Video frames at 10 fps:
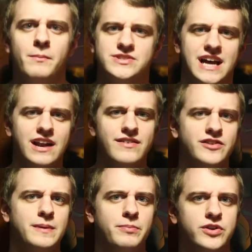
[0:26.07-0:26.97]
But she kind of
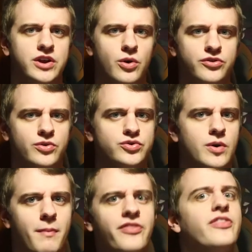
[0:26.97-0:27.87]
asks people to go through and do
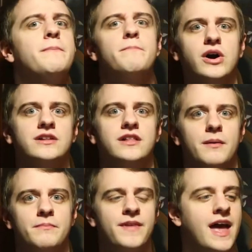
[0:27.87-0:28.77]
a monthly book
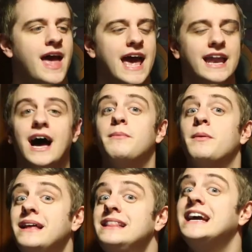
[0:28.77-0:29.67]
club, and I'm
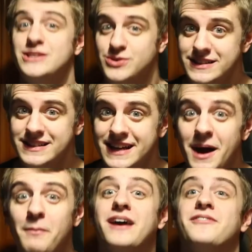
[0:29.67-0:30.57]
a bit late to it.
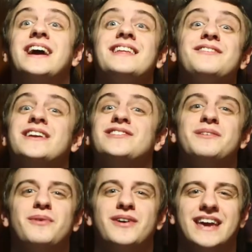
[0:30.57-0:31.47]
But I finally finished
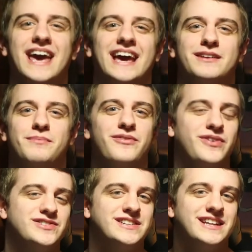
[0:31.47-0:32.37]
the book, and by
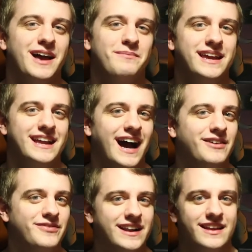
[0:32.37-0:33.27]
finished it, I mean
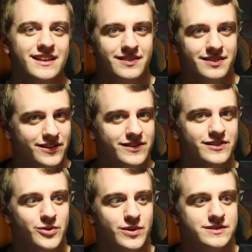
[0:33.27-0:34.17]
I finally
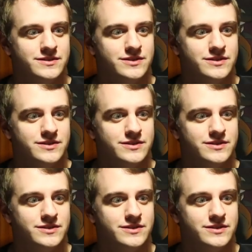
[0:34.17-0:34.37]
listened to it